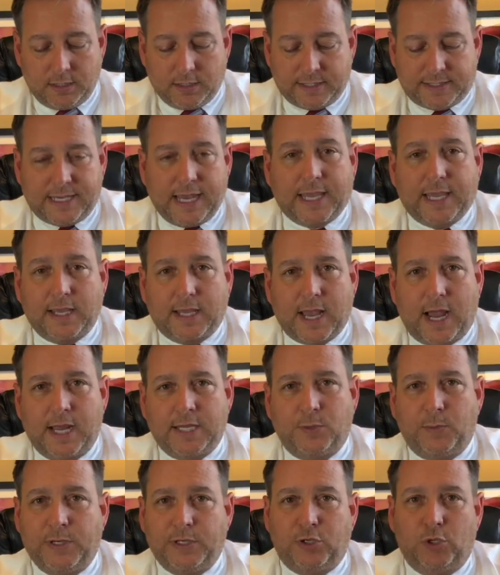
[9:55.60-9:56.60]
The second
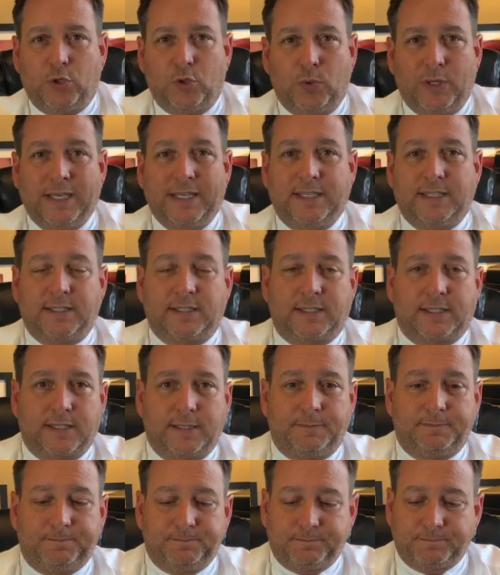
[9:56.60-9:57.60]
kind that we do
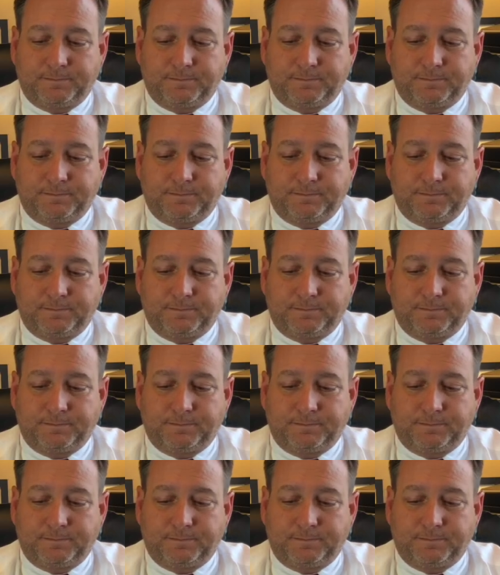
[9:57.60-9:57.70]
is